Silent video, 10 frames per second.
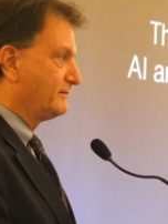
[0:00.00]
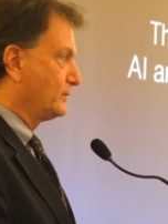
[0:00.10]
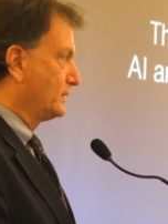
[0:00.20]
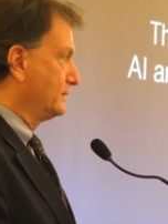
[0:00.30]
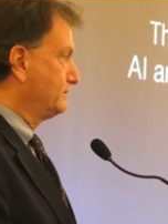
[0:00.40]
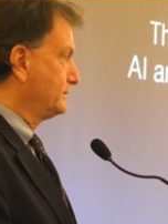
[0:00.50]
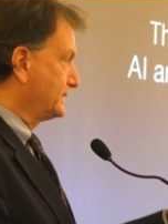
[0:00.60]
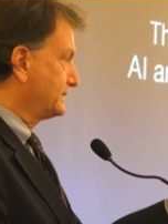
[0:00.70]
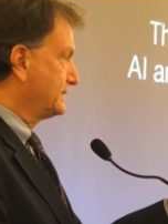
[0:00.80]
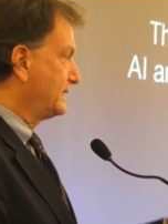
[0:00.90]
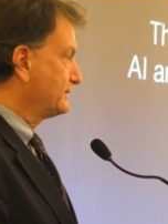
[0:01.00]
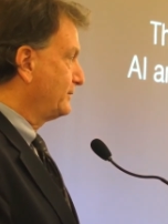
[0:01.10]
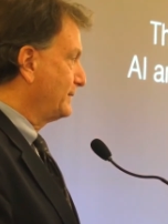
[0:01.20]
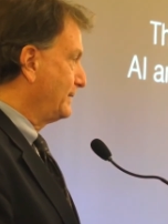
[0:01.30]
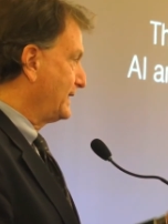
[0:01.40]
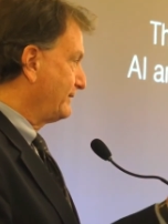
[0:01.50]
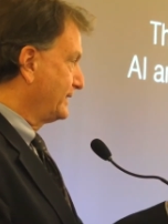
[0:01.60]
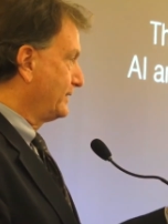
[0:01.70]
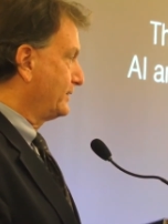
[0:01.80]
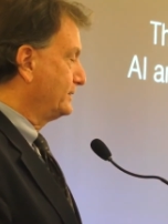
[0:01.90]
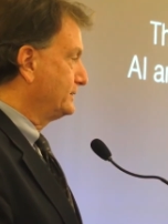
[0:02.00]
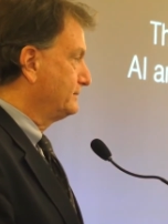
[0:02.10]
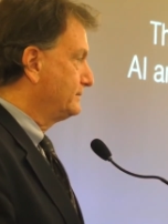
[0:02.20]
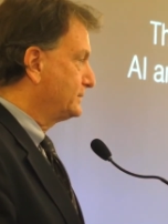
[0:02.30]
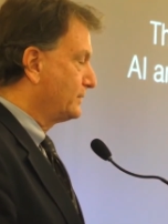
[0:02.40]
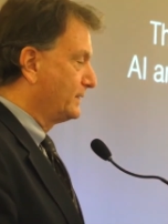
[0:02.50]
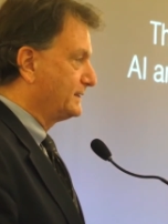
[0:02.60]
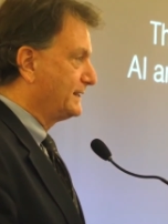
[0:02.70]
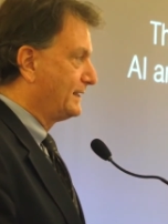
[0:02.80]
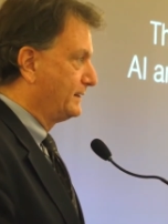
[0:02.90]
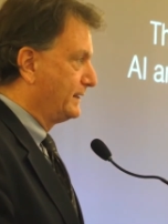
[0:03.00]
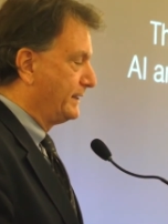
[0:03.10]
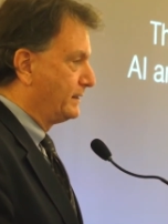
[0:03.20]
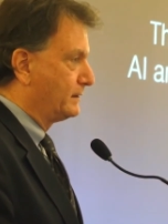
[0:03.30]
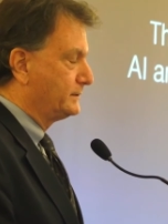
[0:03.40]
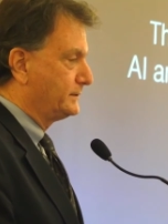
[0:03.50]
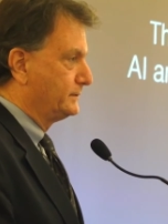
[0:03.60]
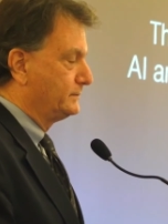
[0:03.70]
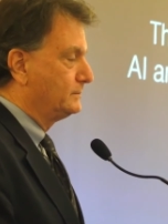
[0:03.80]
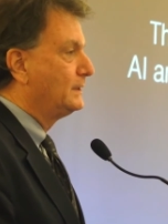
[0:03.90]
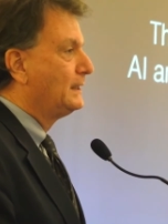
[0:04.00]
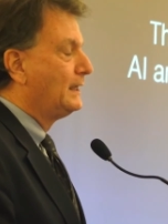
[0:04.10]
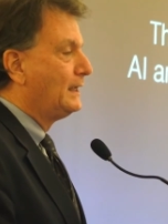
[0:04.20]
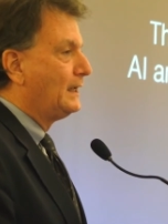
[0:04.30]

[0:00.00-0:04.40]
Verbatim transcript: and if we're successful, maybe have another good story to tell in a year or two.